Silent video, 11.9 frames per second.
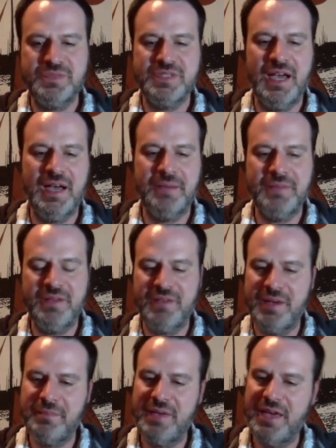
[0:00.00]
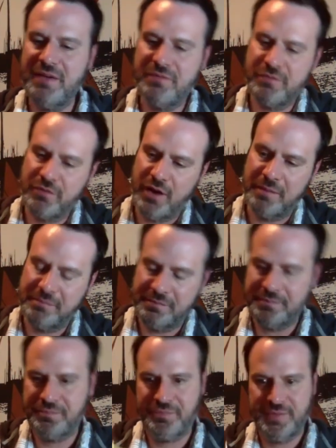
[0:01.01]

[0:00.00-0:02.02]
um, if I may, from.